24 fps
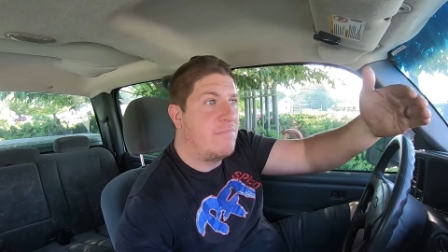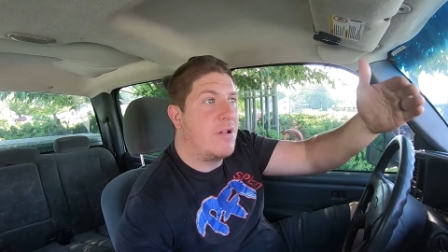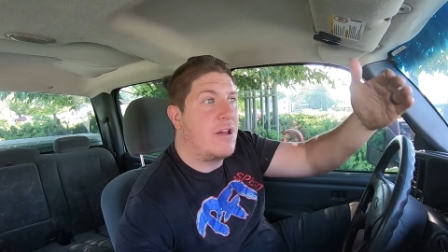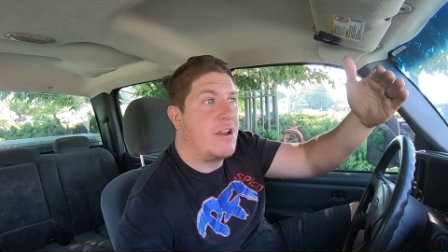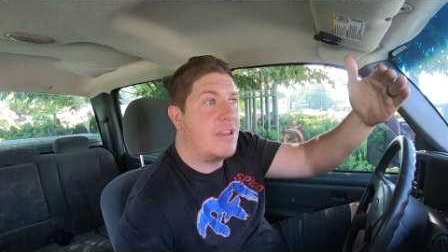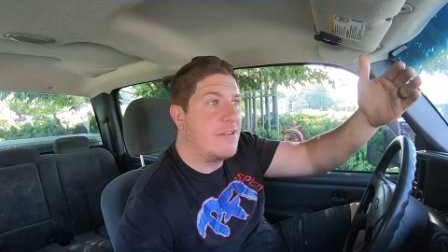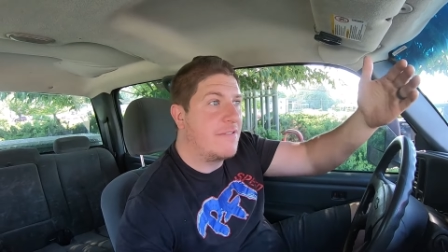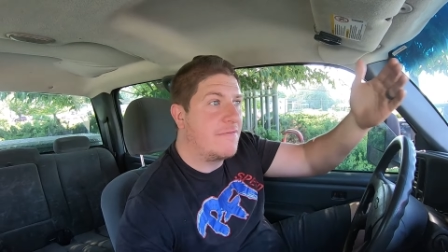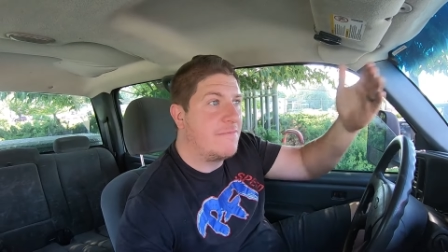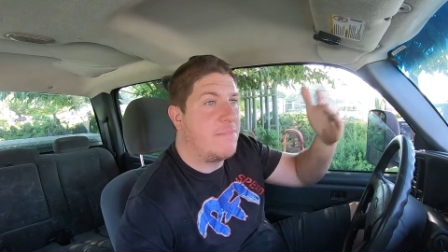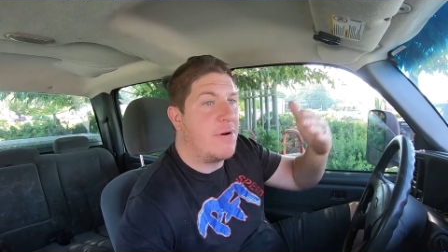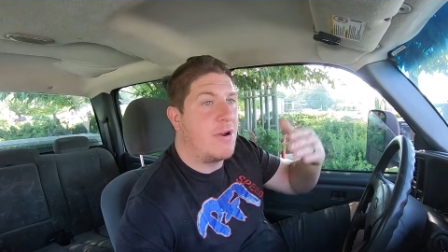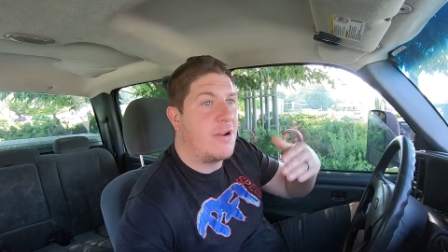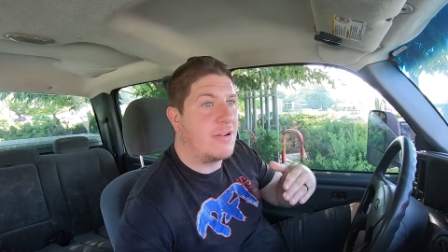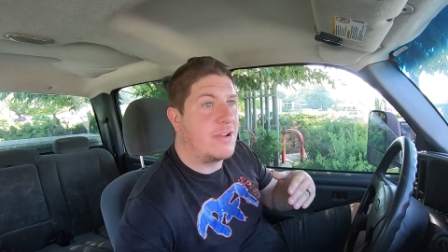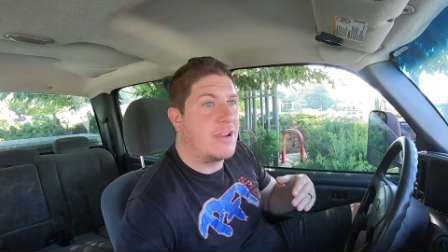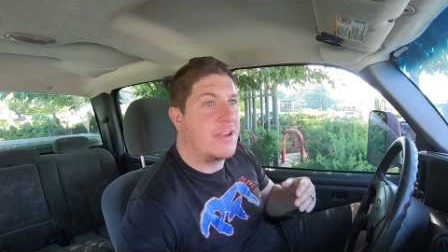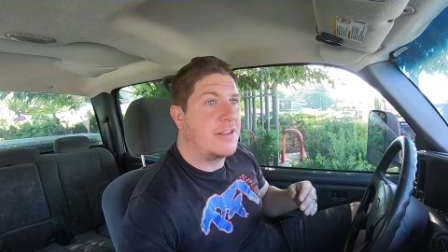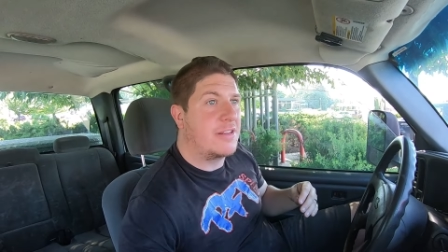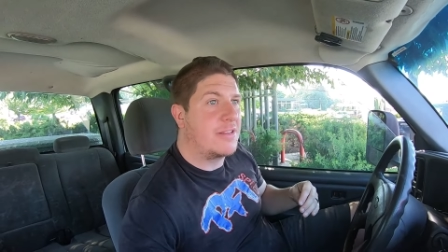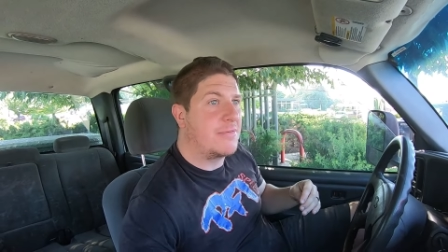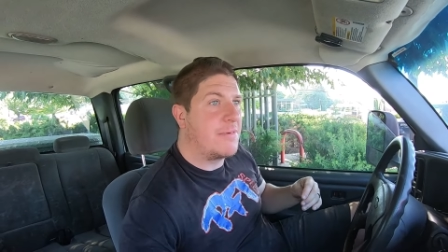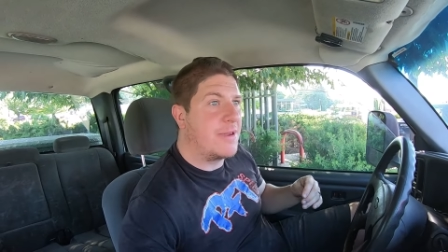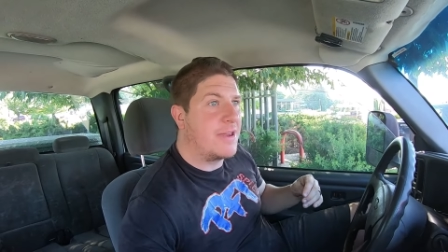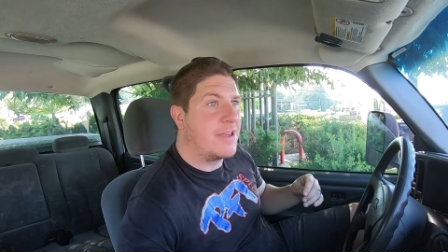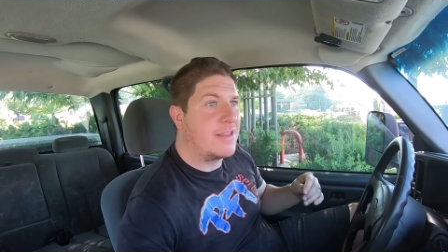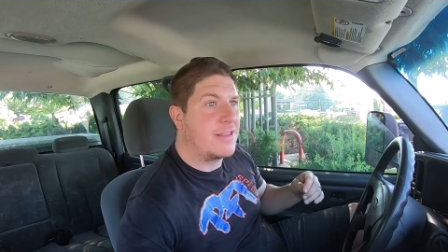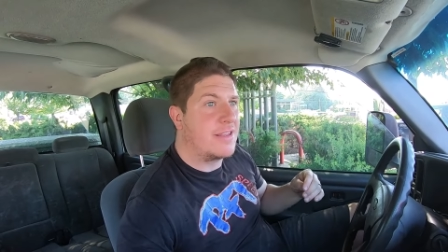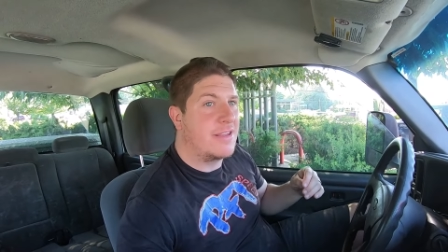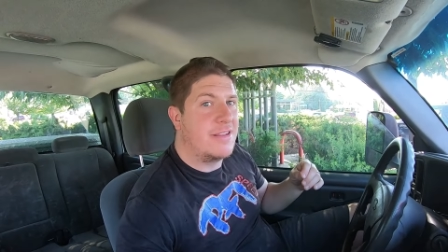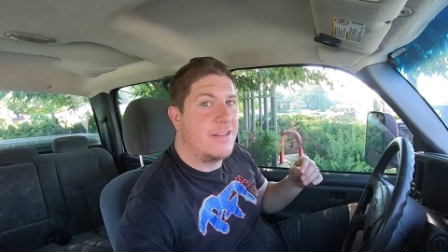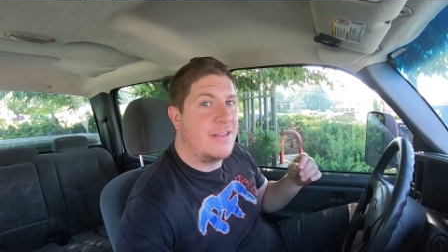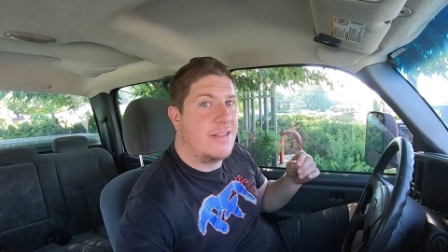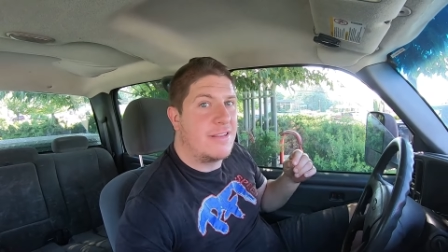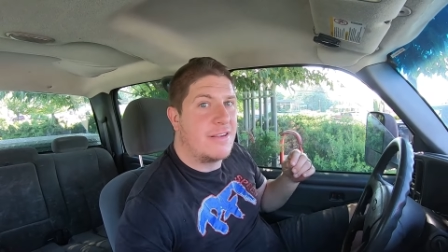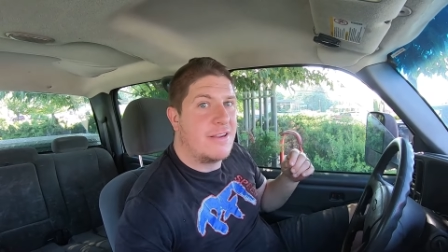plenty of parking
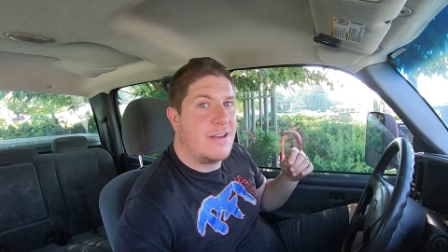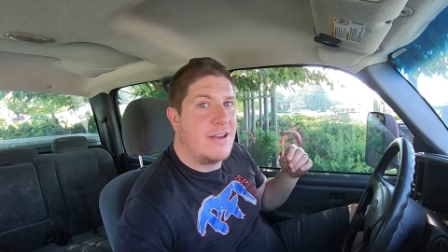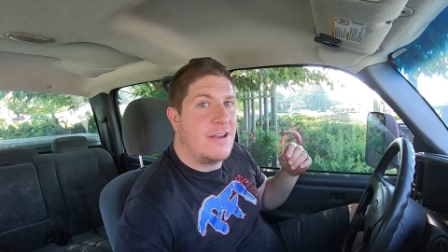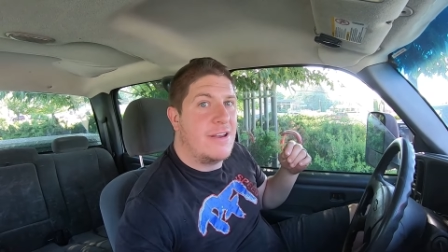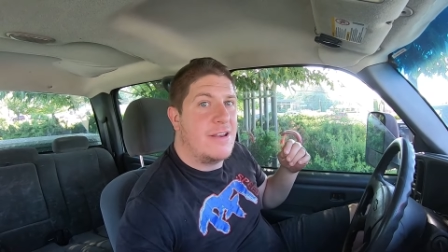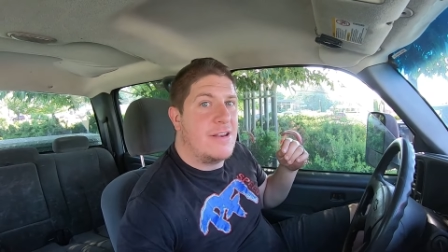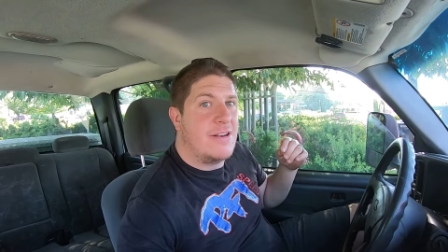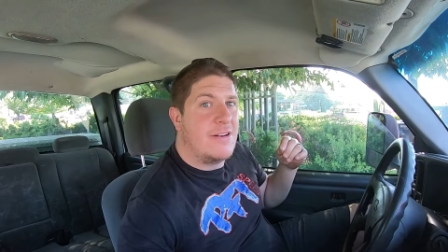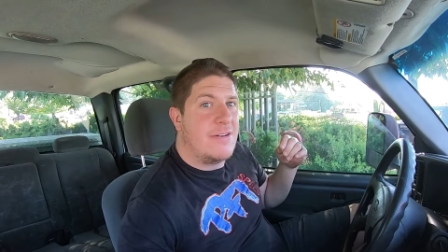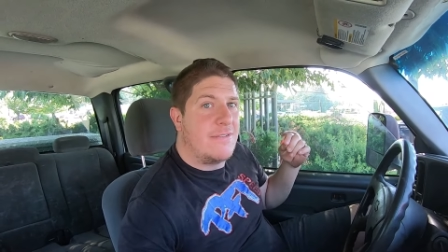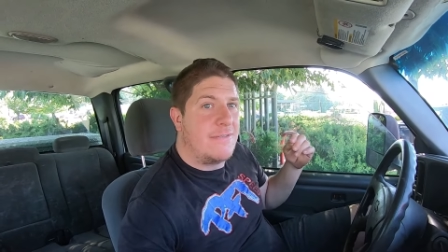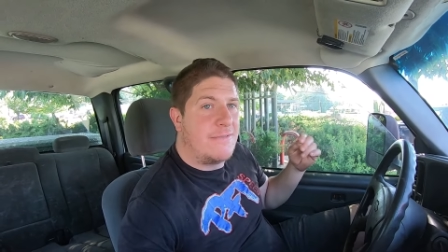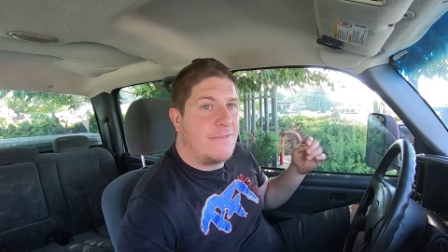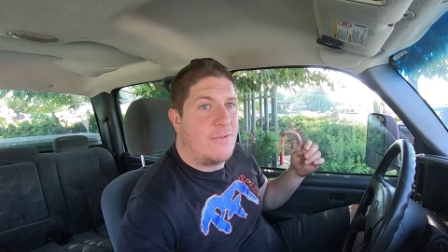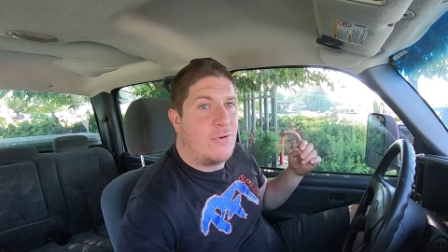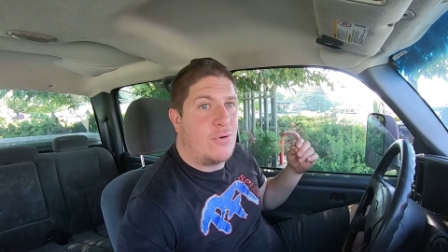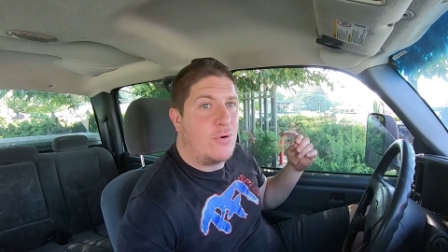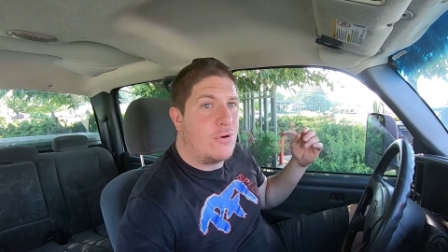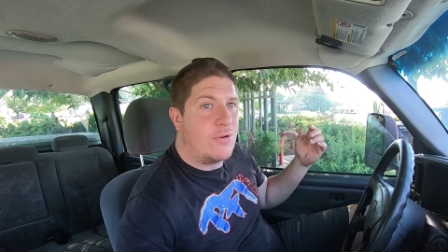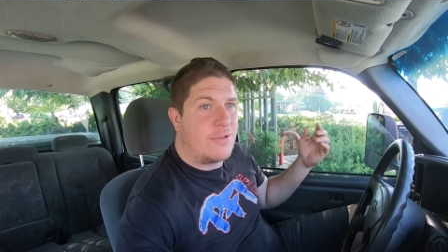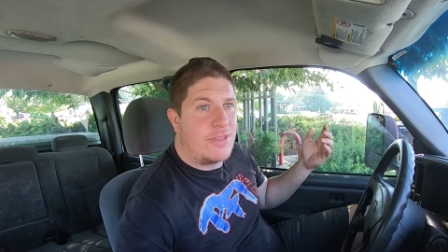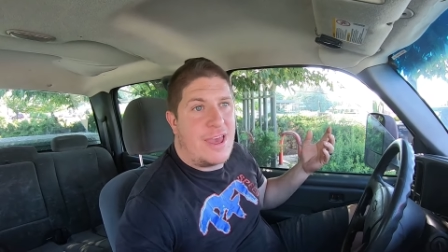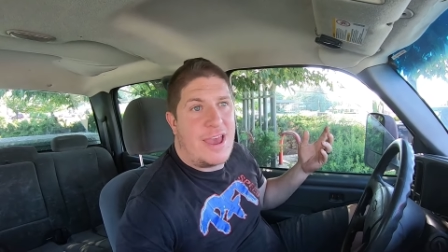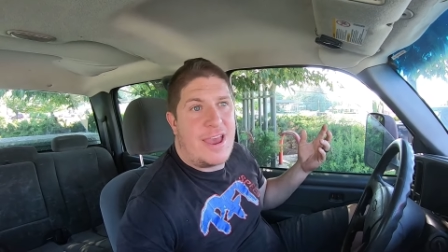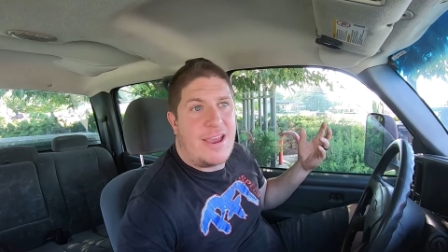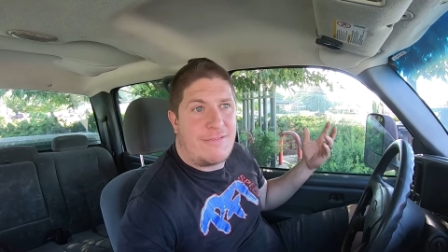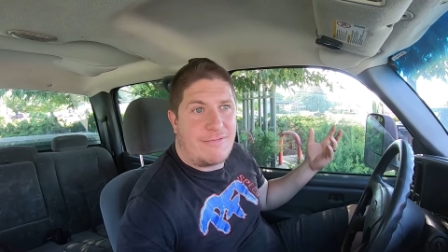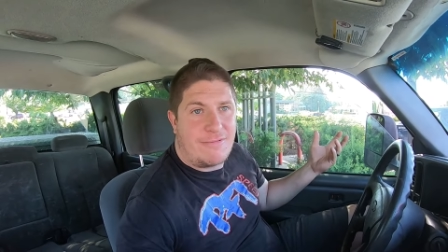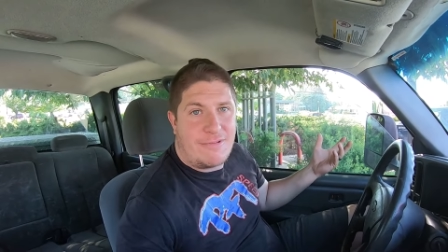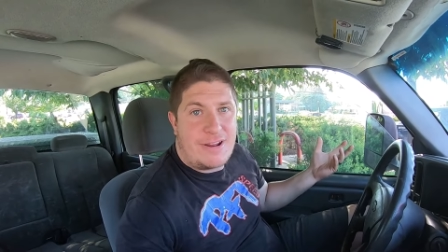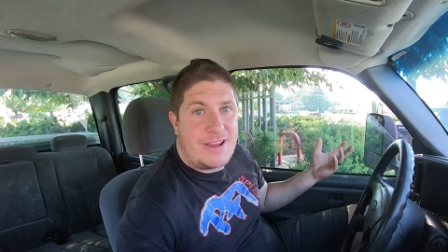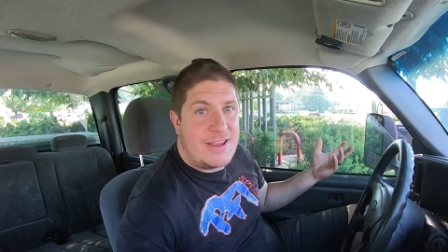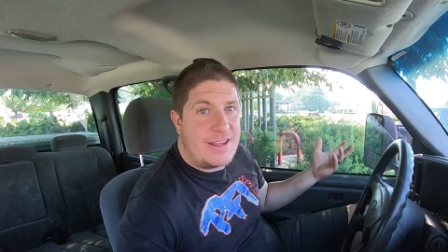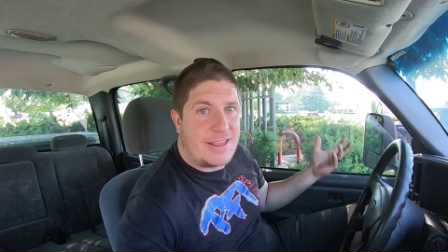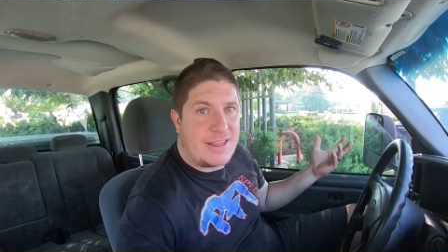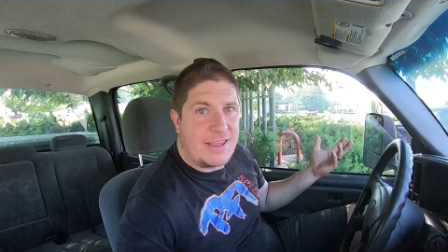spaces for that
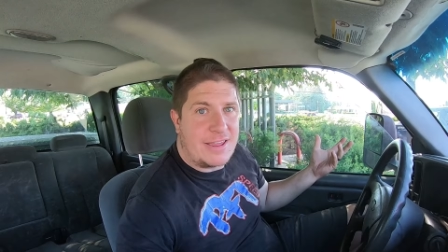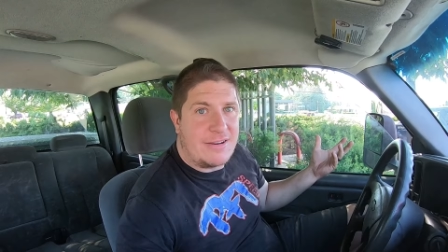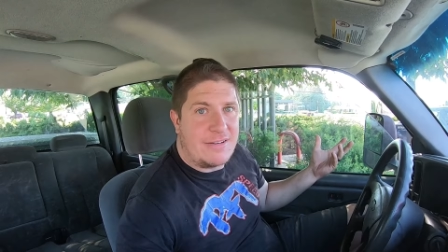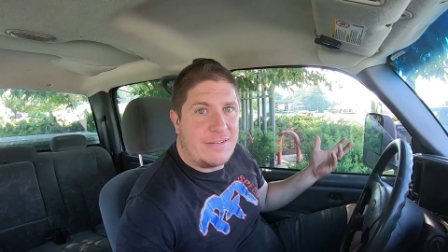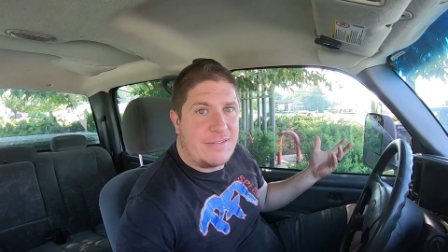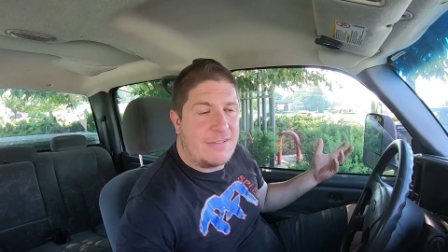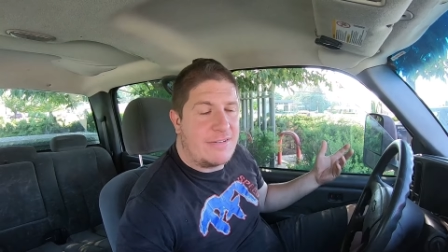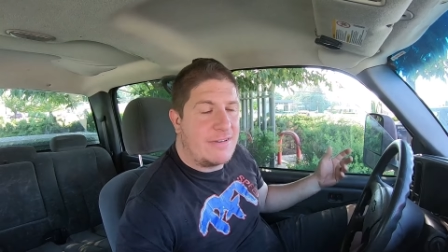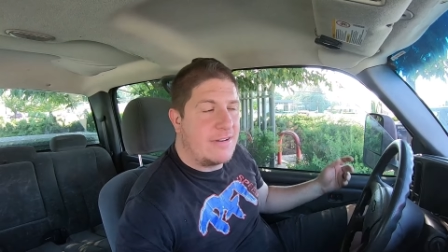reason.